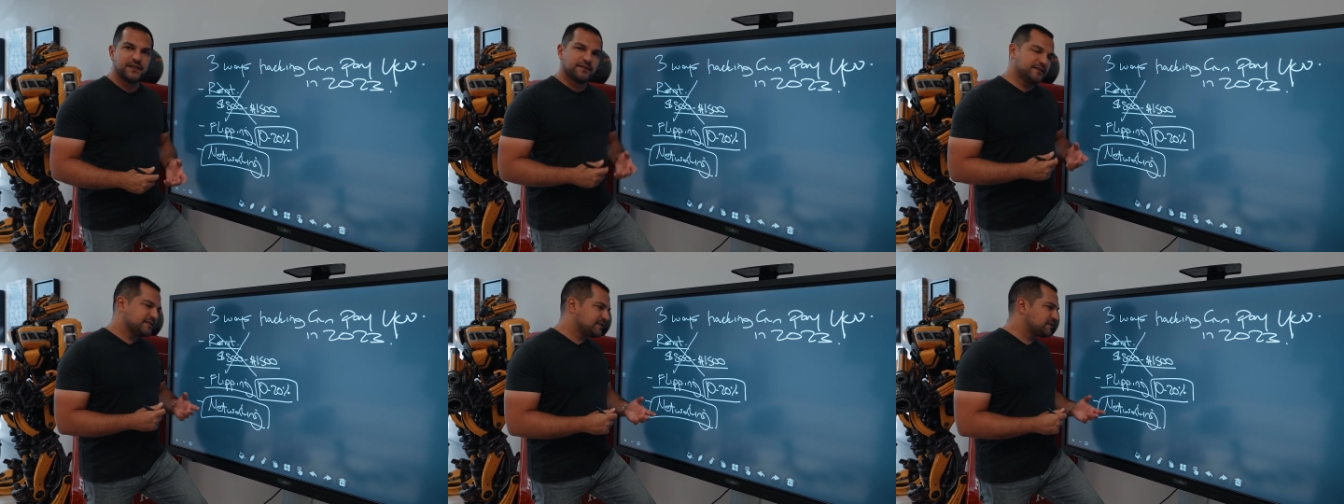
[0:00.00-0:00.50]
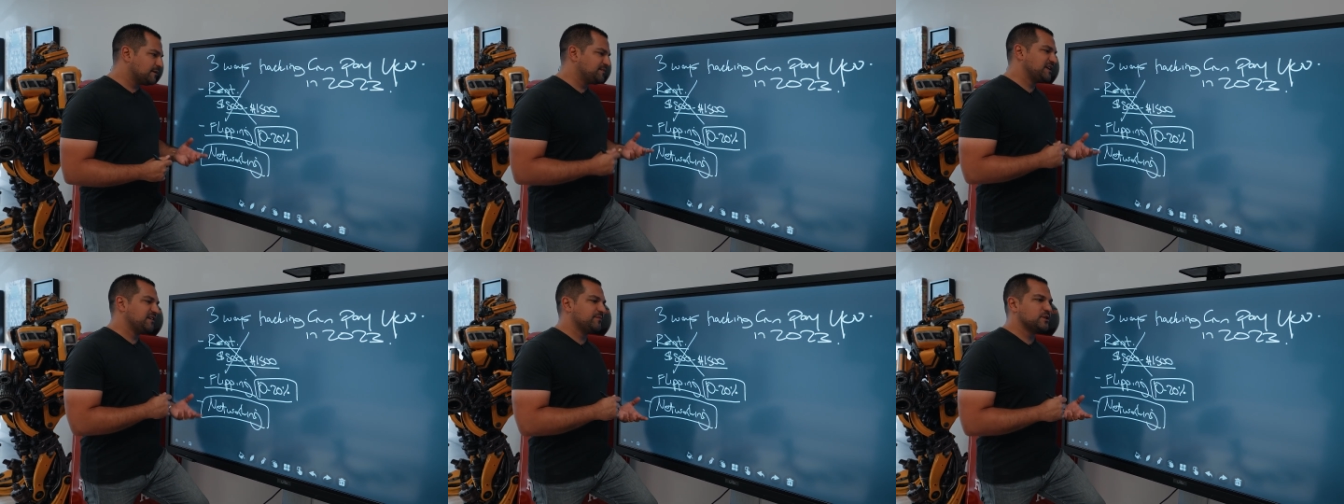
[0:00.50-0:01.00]
This is
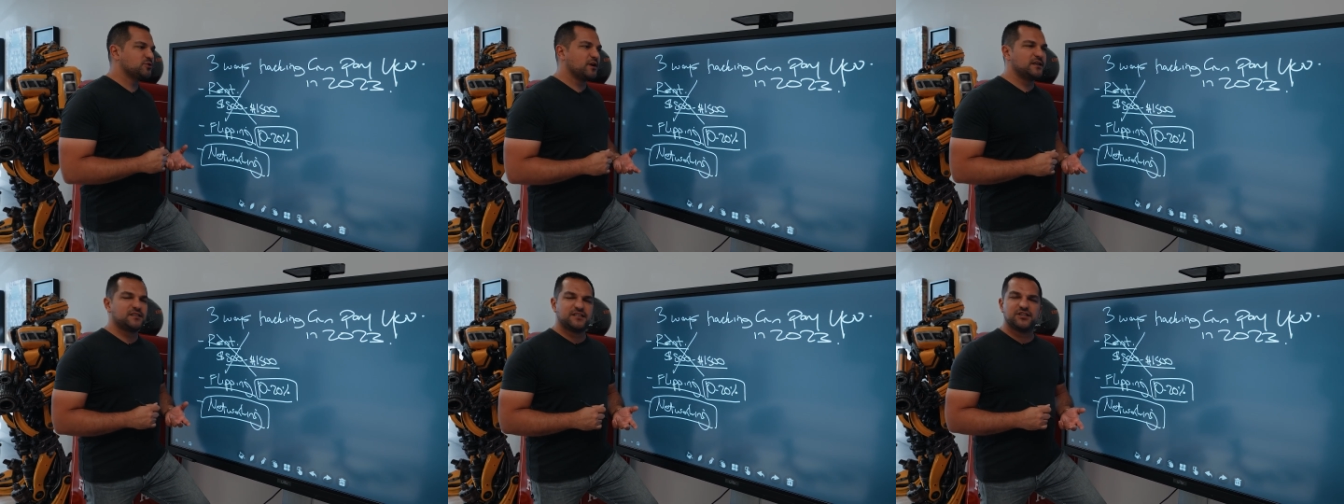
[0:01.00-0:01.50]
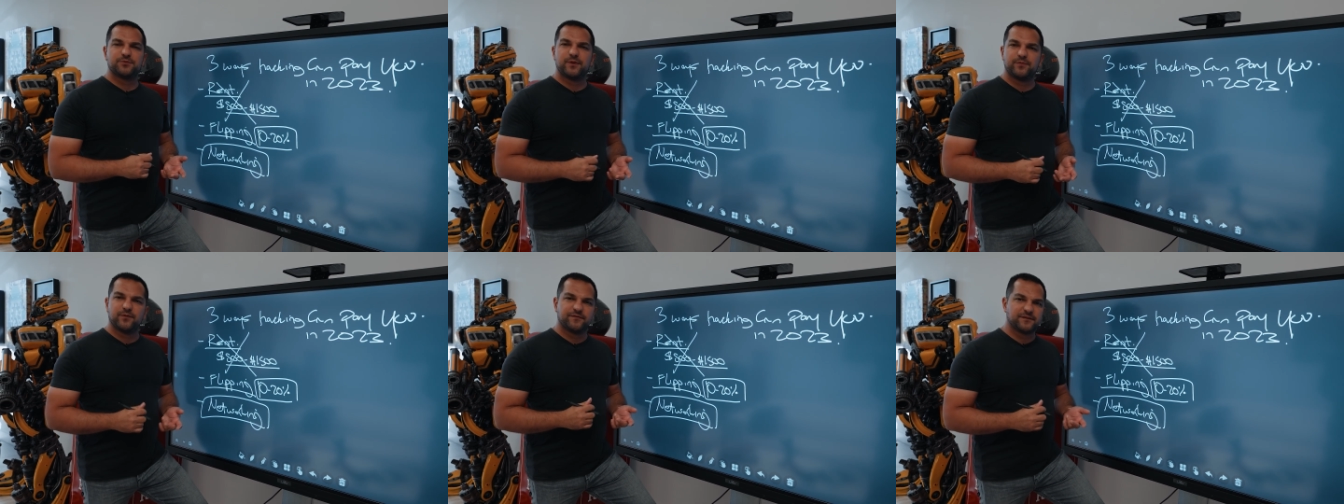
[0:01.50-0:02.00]
something I've been trying to teach
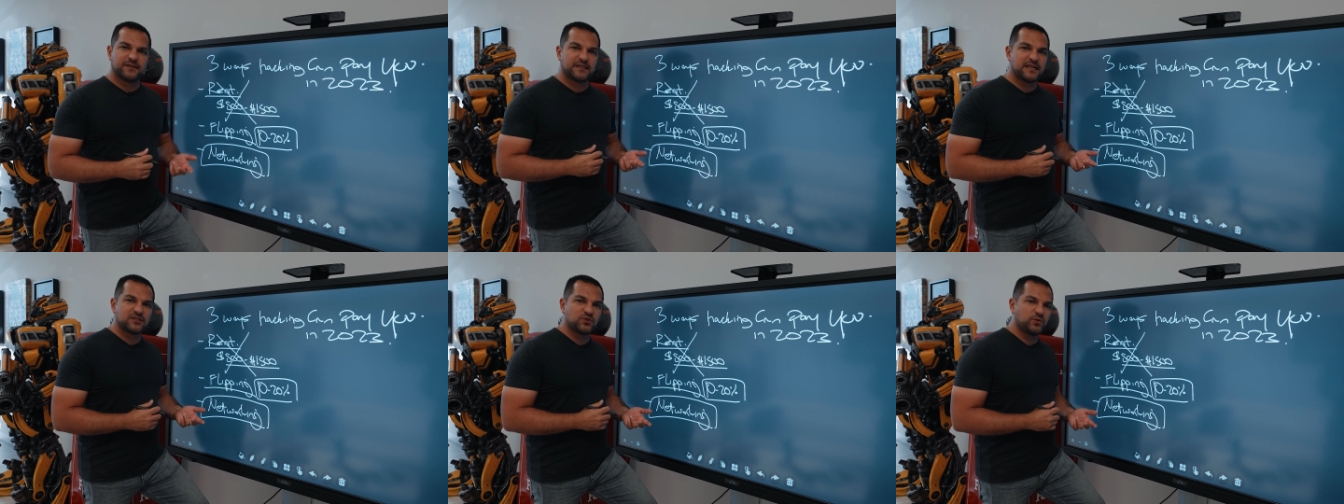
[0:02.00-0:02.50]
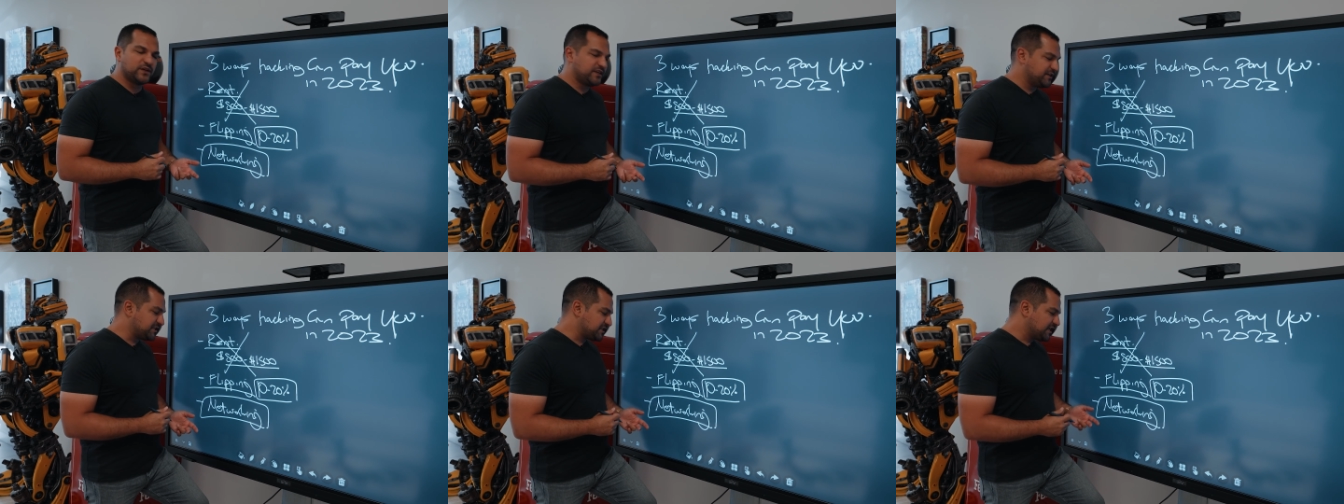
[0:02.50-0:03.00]
people for the last twenty
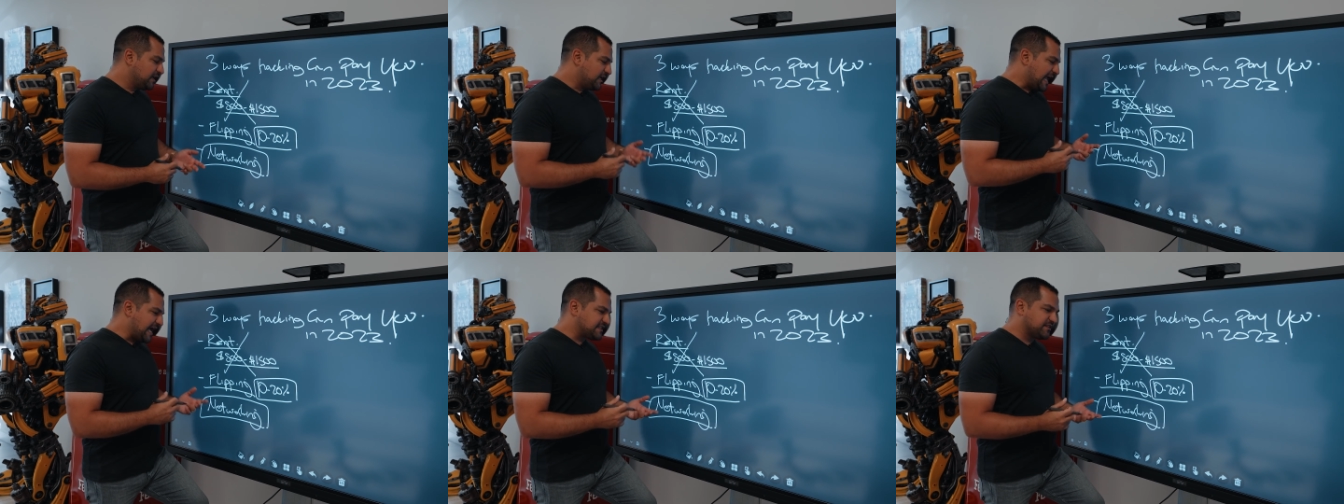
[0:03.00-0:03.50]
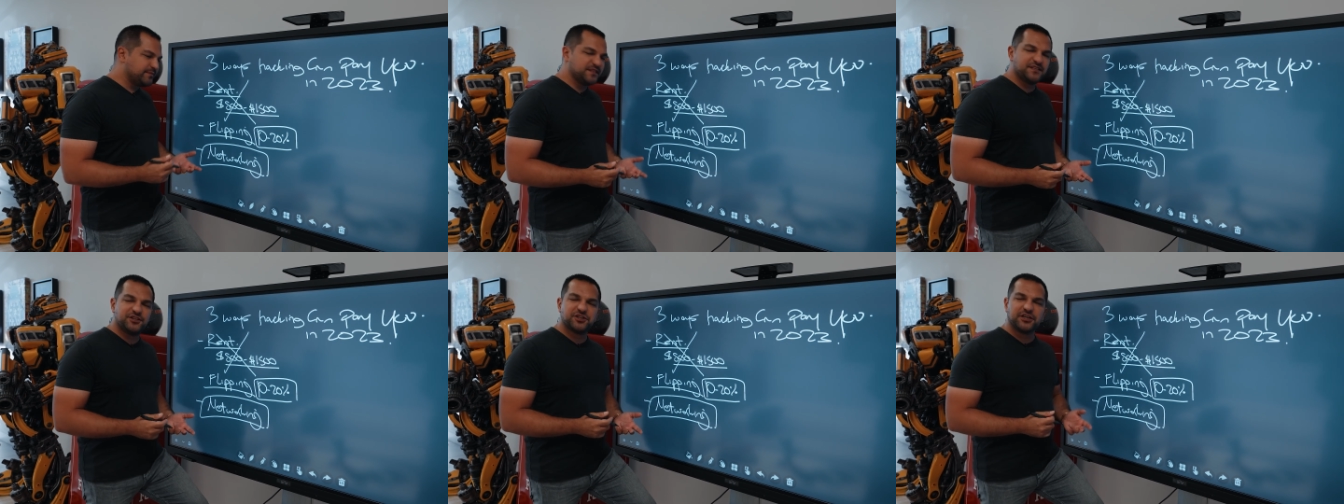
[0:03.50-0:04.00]
years as I've been
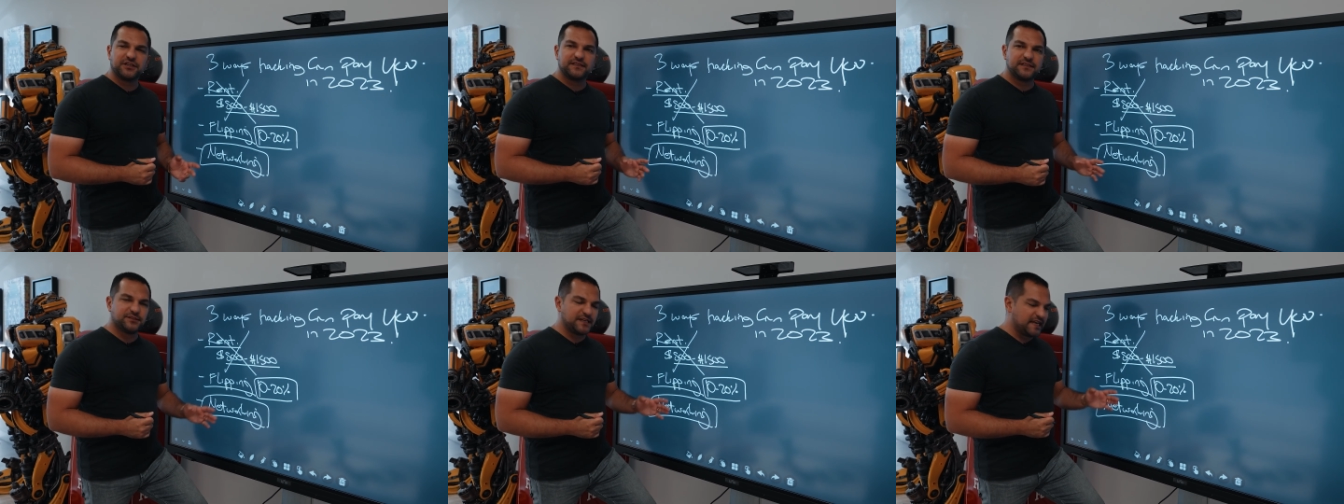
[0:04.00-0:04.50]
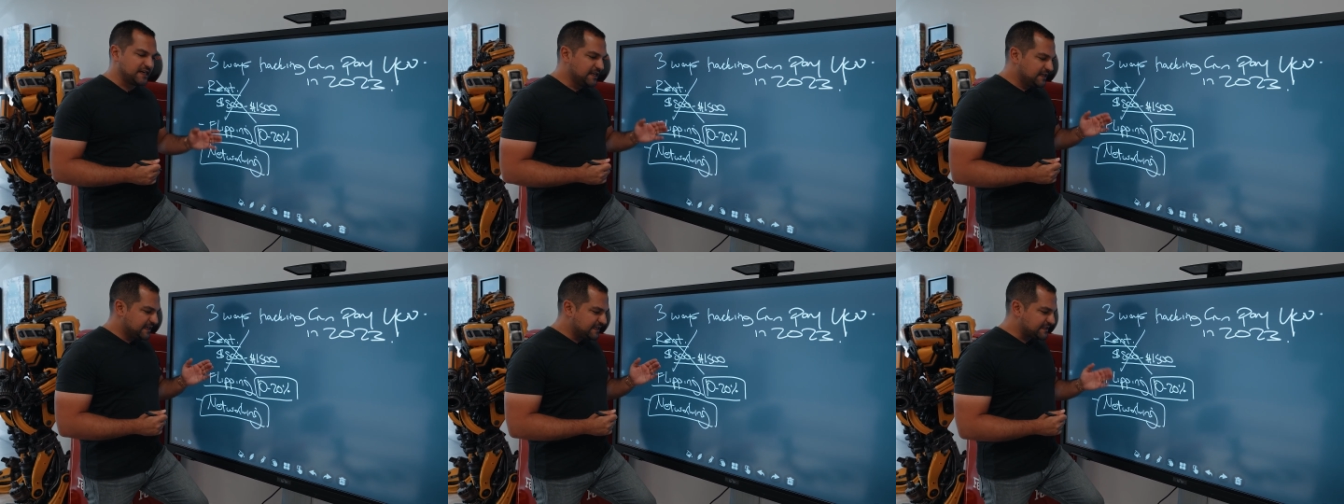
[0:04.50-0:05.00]
teaching on the internet,
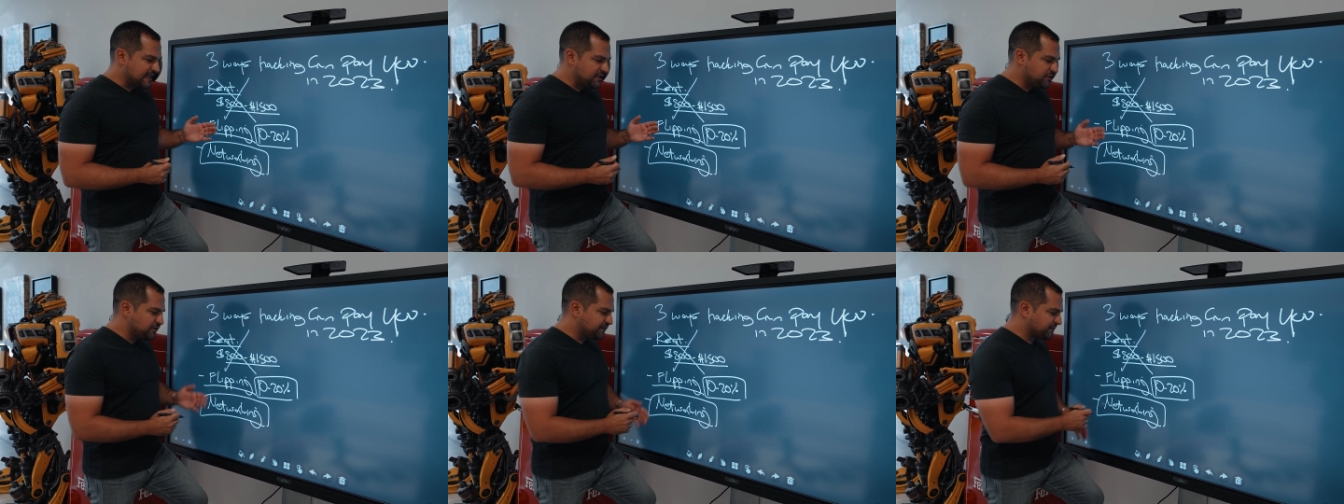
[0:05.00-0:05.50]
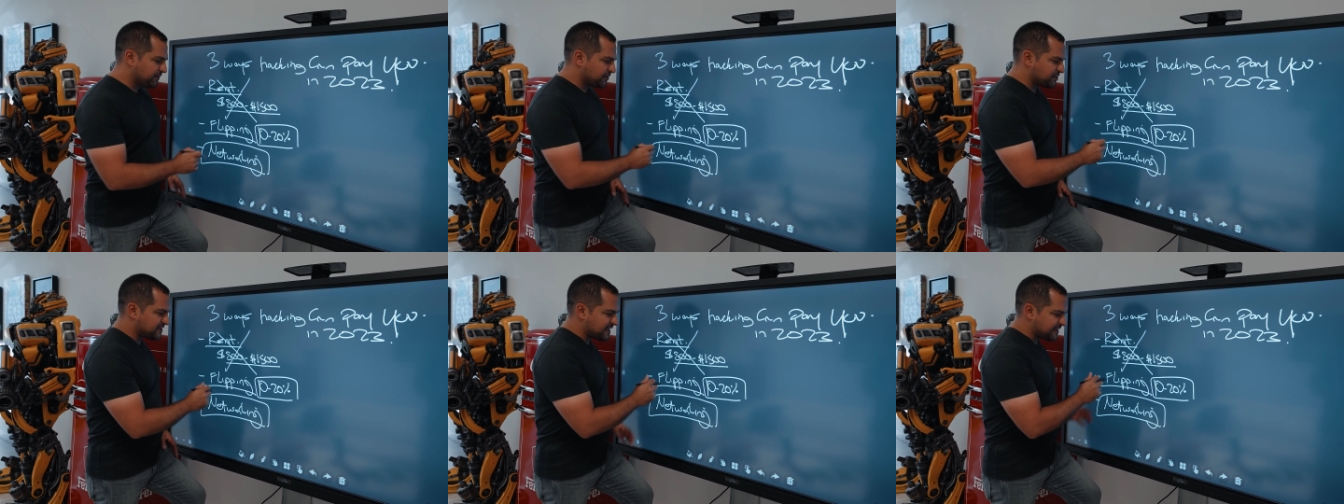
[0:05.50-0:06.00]
is that you have to
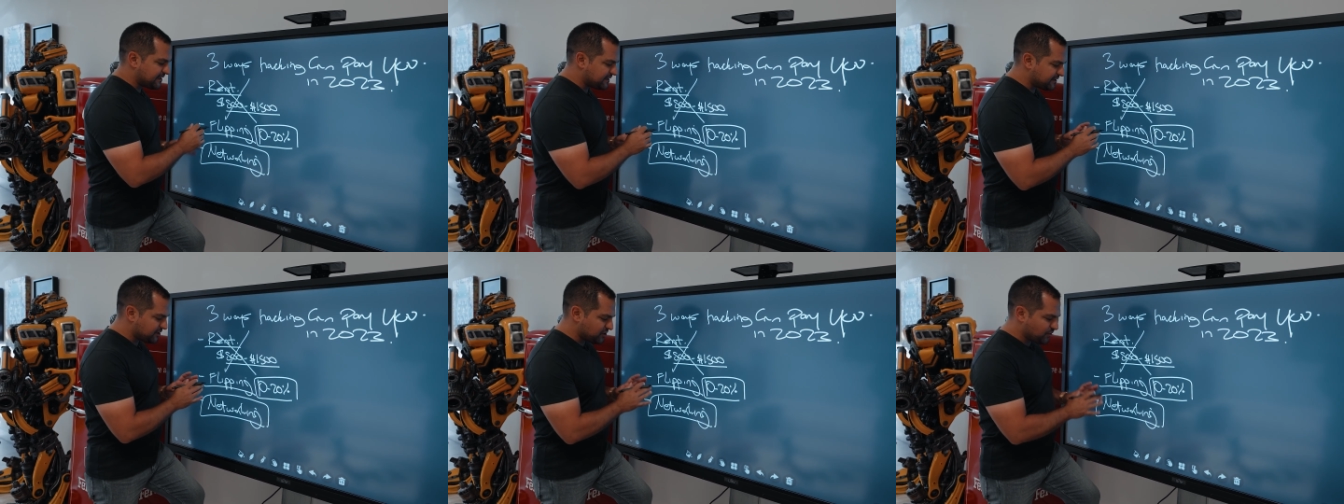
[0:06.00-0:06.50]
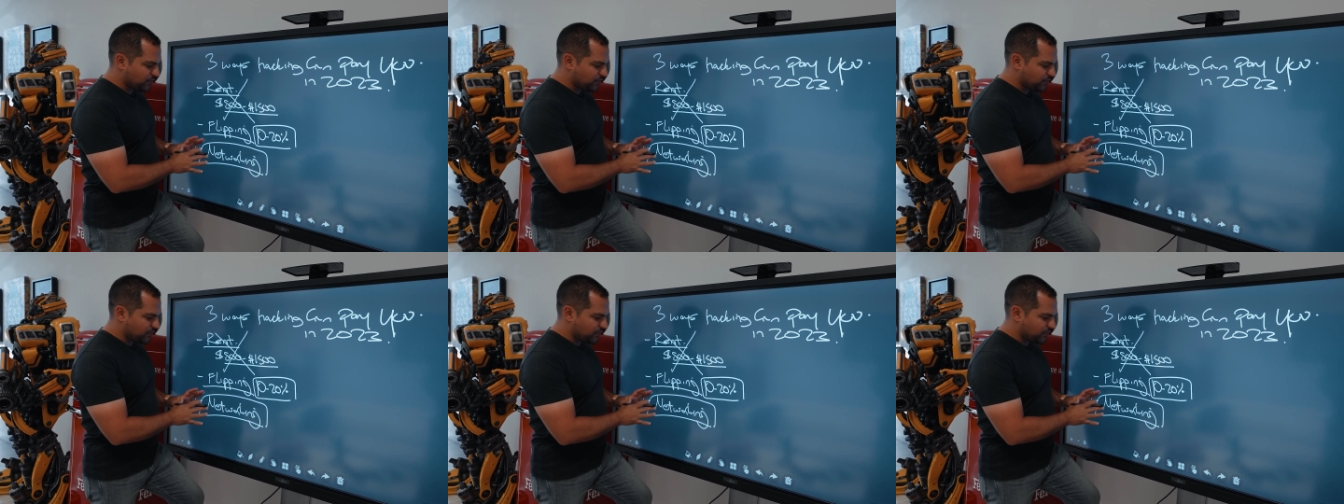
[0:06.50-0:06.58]
understand that there's a